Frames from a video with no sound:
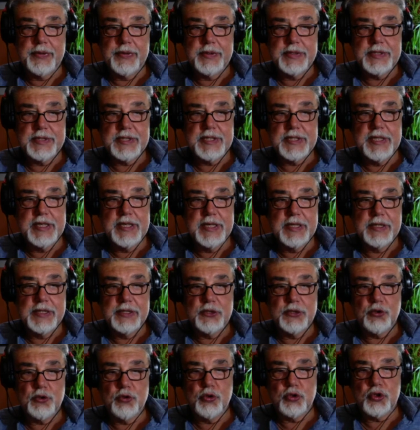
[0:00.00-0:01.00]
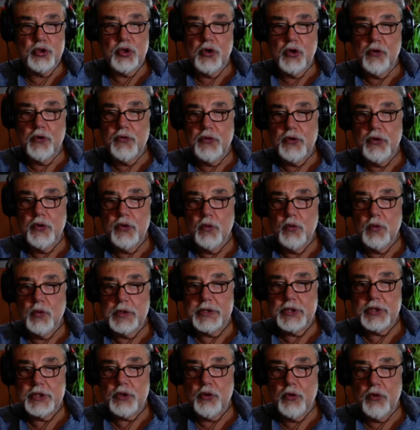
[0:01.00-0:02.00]
scene to show you what's
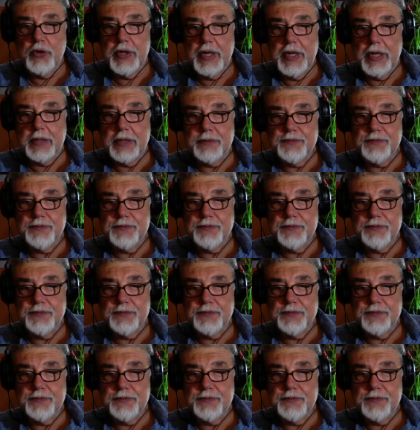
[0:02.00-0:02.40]
going on.